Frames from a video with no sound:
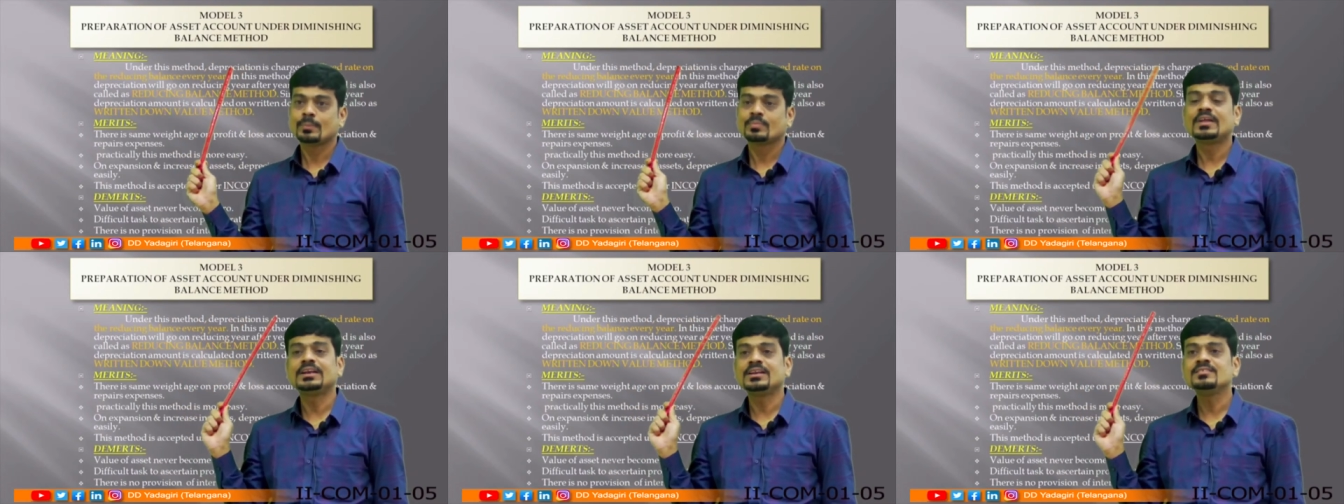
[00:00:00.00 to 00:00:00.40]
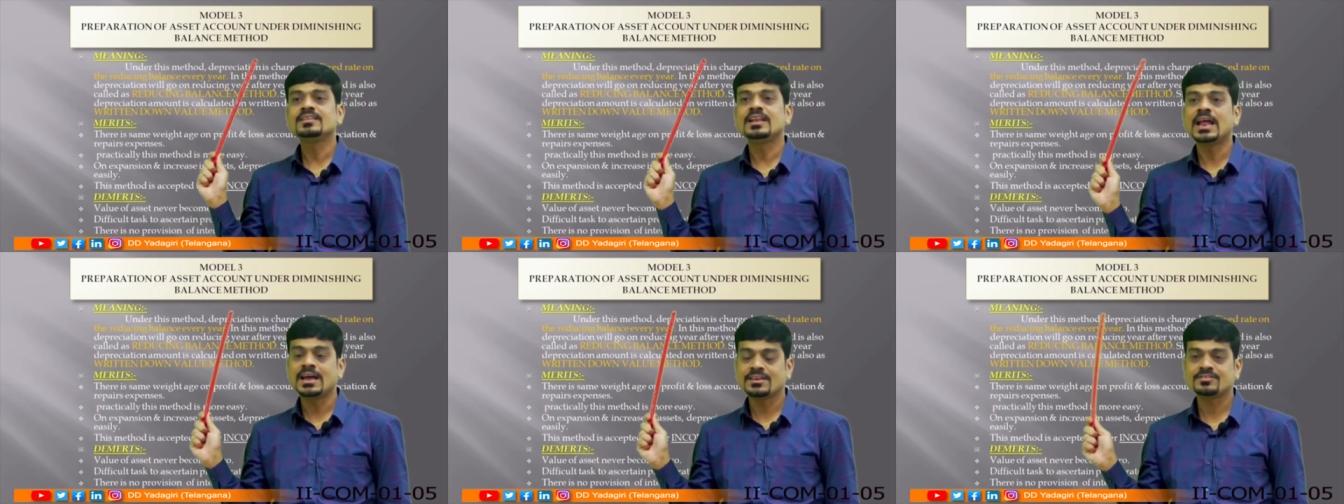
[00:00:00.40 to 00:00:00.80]
That is the
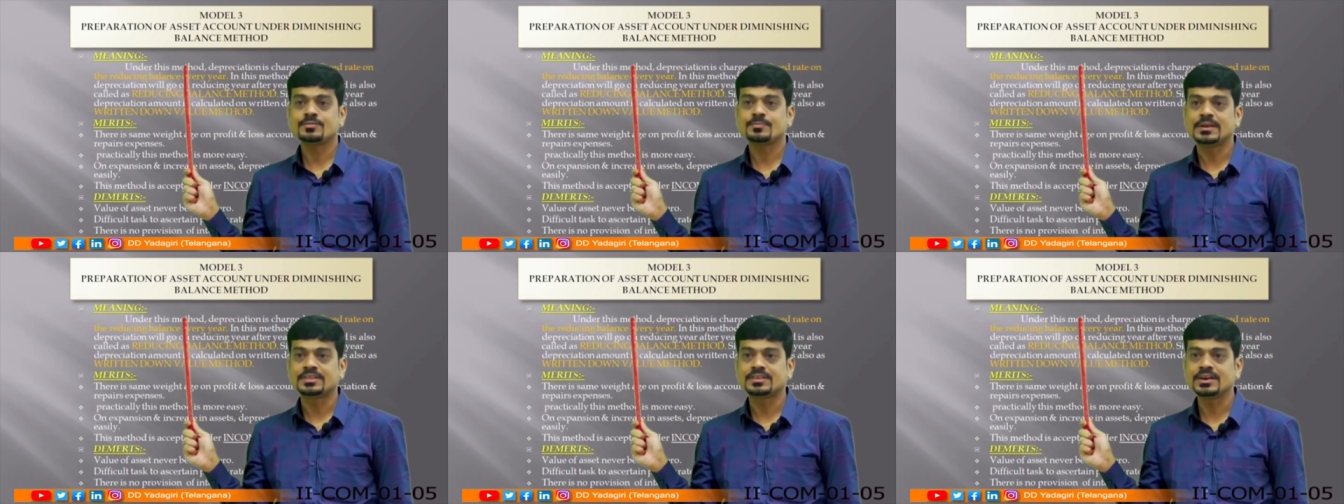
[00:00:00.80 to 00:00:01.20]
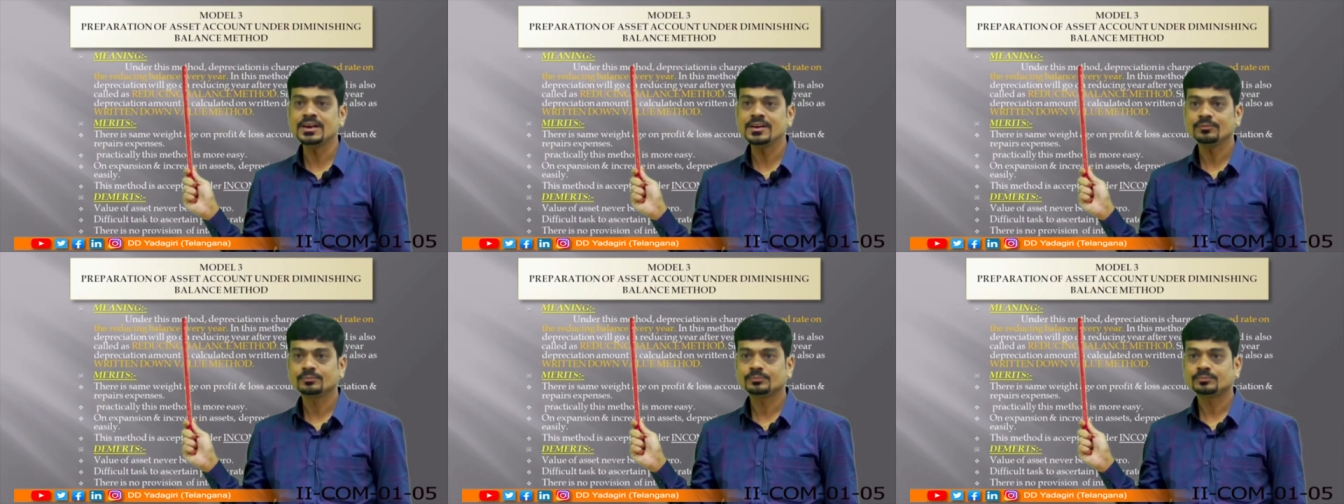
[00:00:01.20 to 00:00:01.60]
last method,
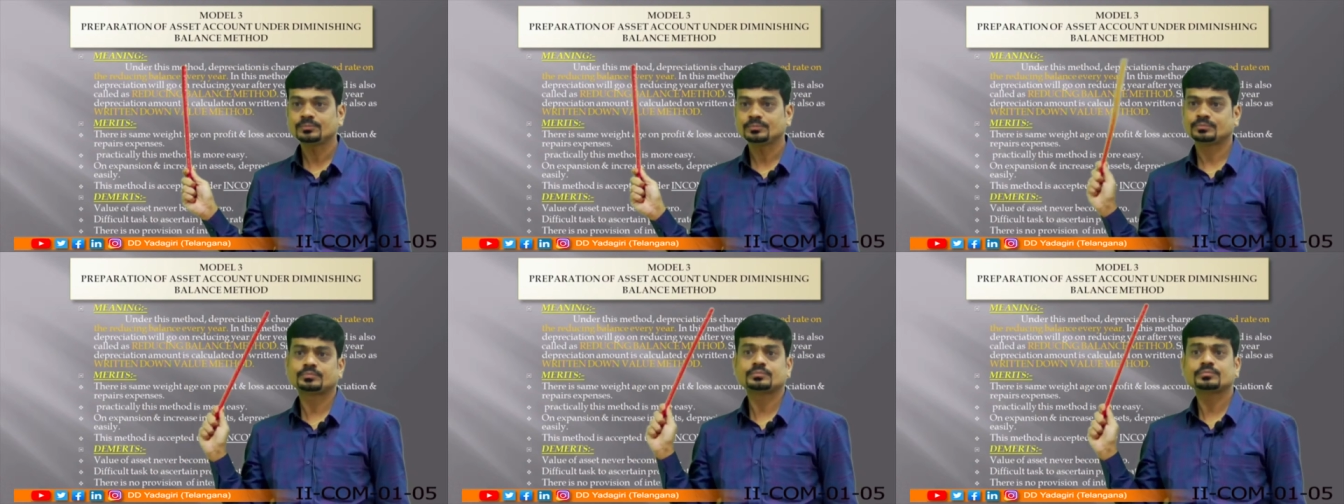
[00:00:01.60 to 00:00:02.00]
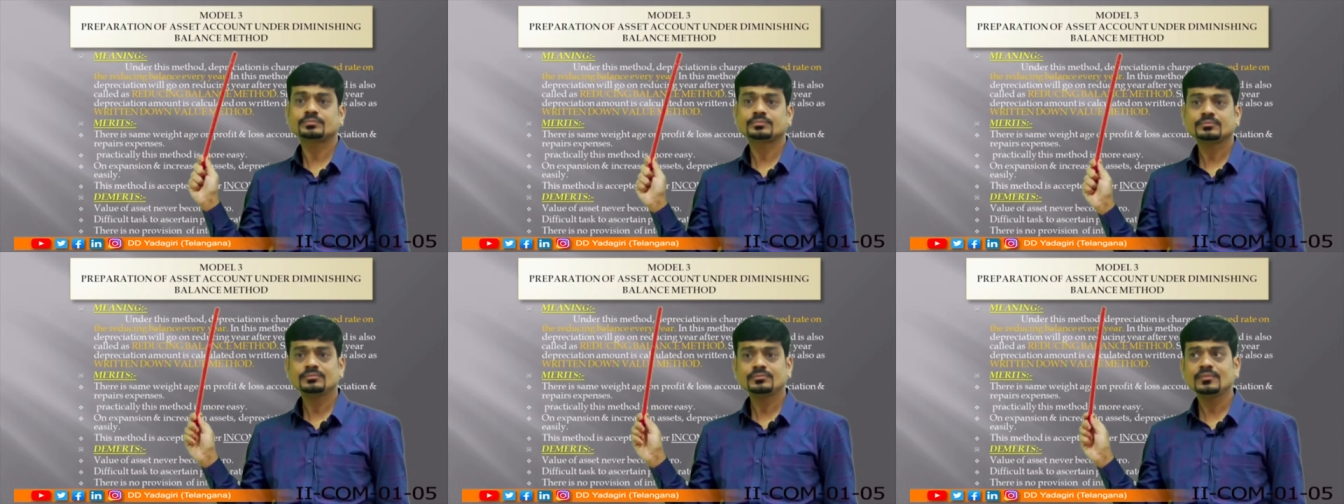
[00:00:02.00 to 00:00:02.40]

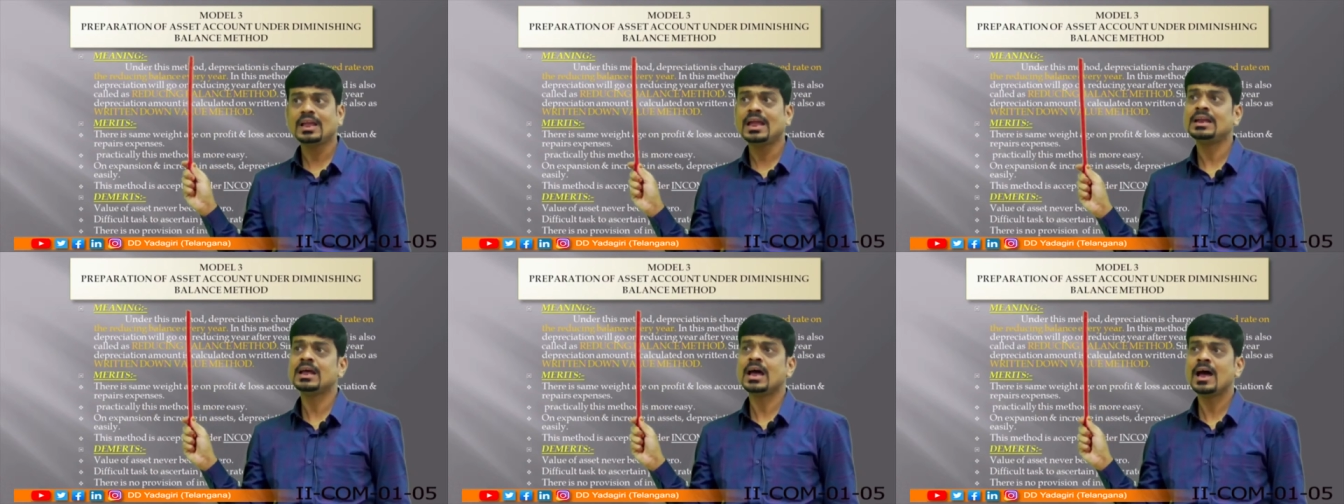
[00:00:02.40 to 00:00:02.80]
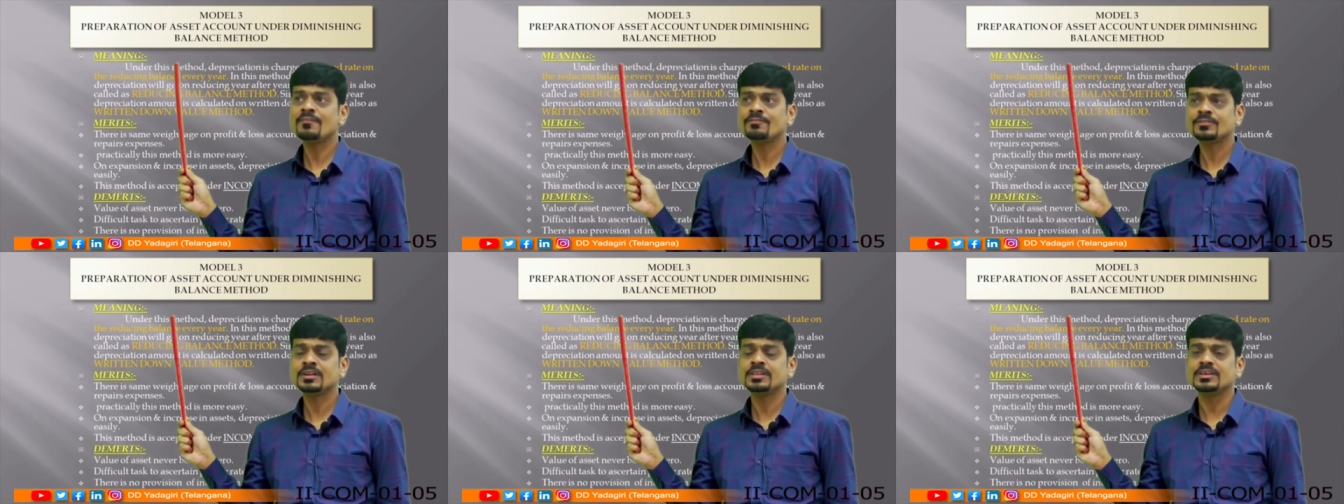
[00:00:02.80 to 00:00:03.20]
and
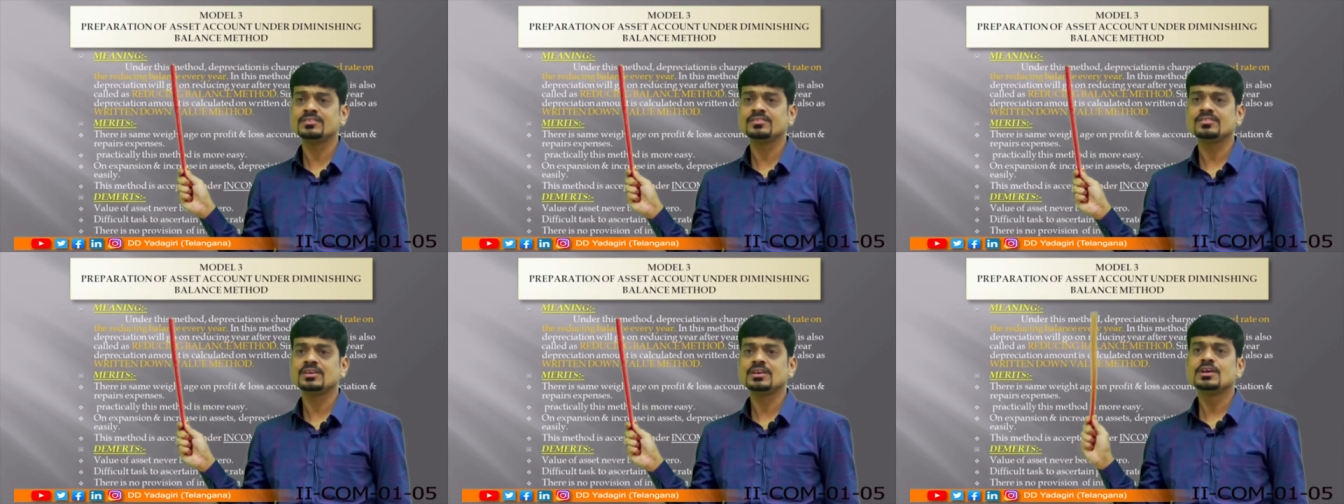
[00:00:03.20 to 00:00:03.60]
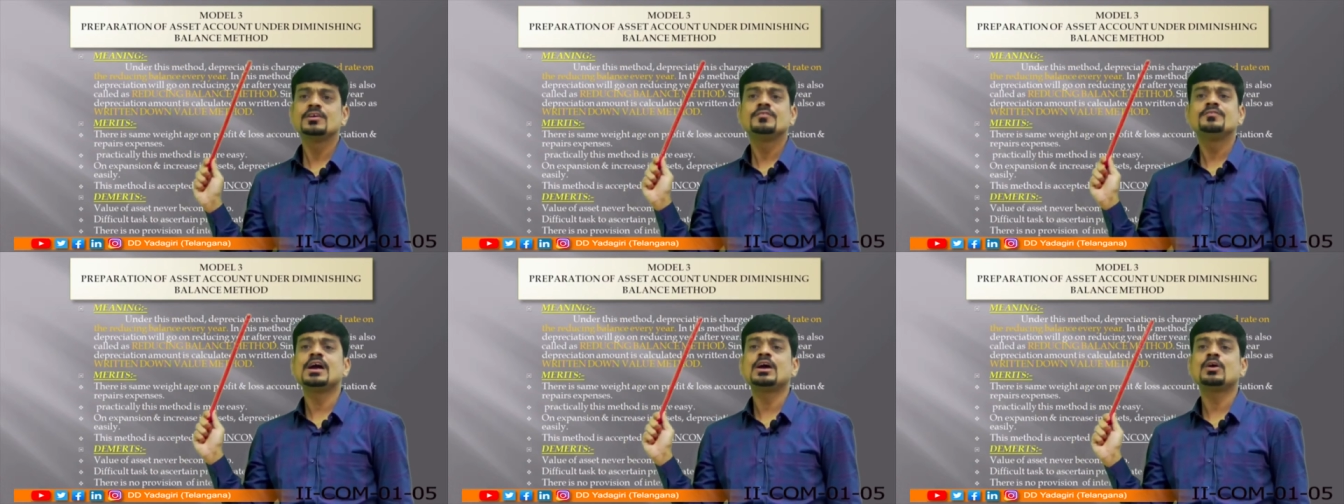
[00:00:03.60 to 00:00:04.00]
after this
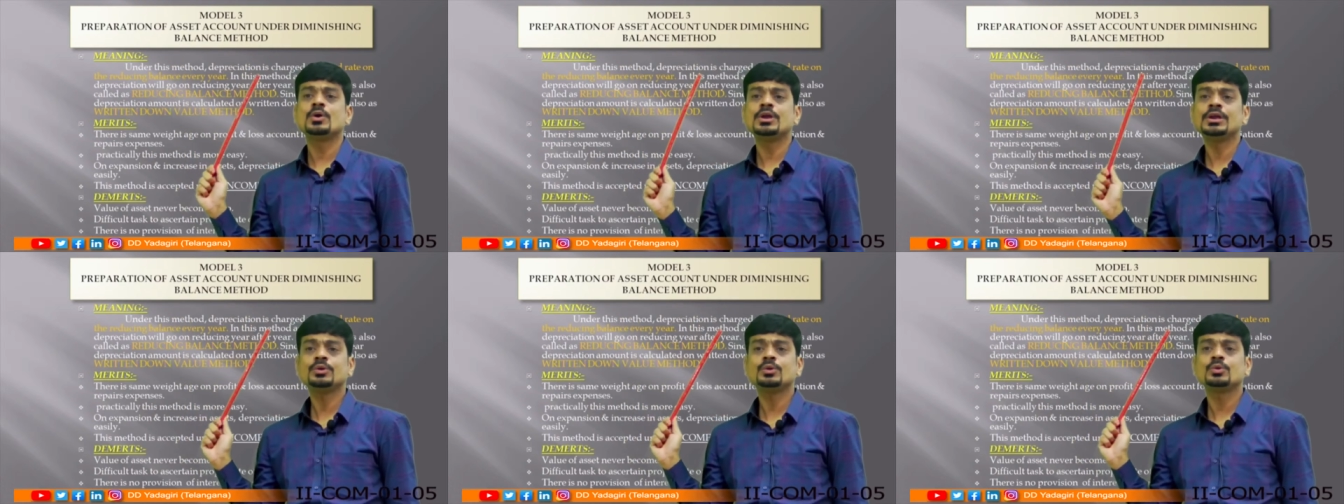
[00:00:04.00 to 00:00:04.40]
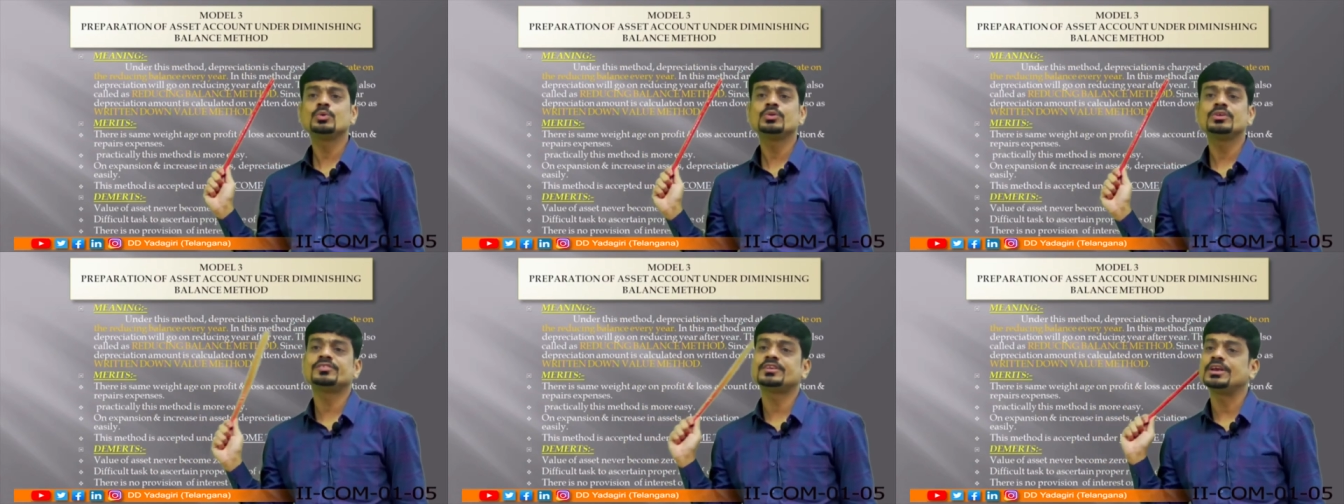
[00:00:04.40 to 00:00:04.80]
we are going to do
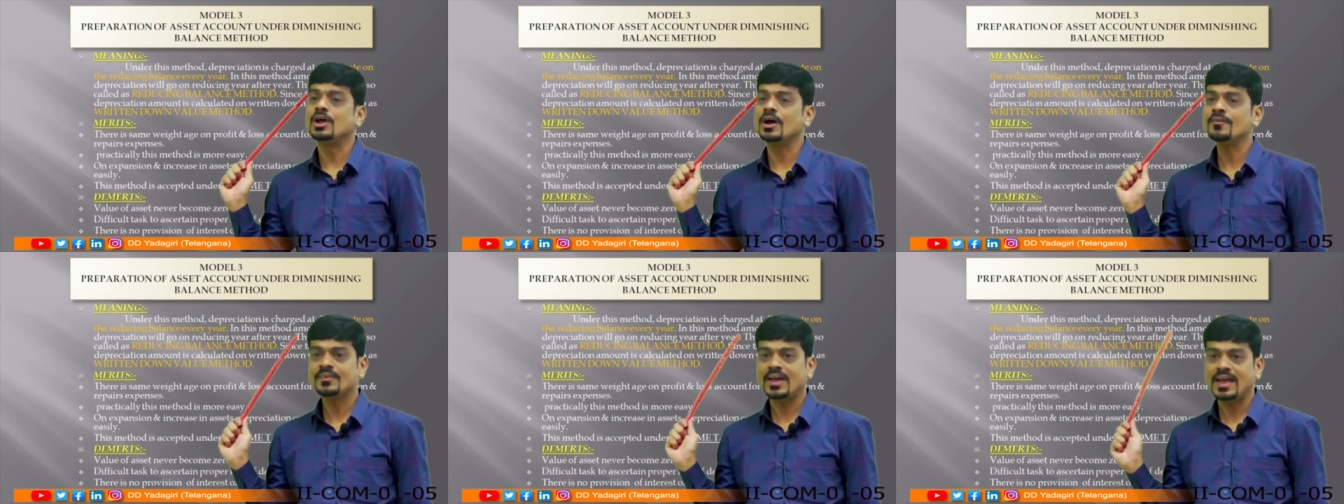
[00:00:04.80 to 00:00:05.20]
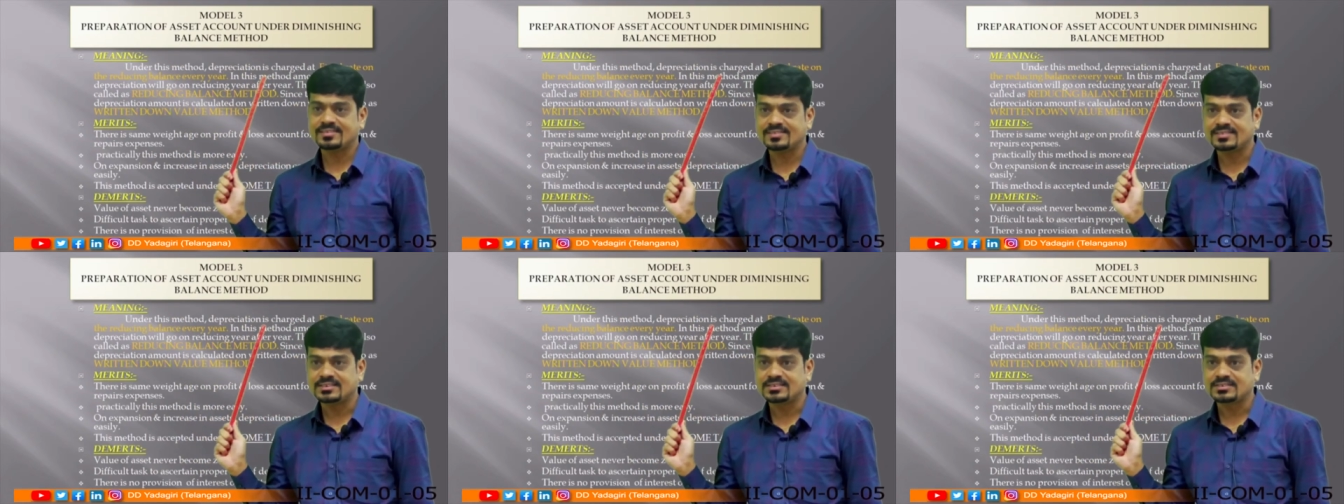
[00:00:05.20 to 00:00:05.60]
the sale of
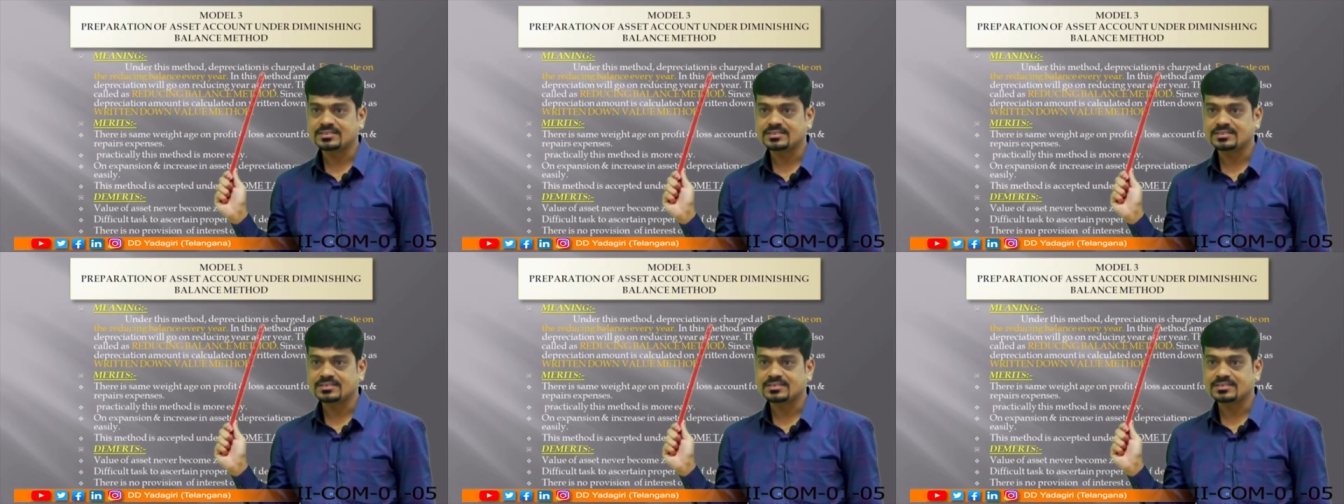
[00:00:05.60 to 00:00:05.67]
asset.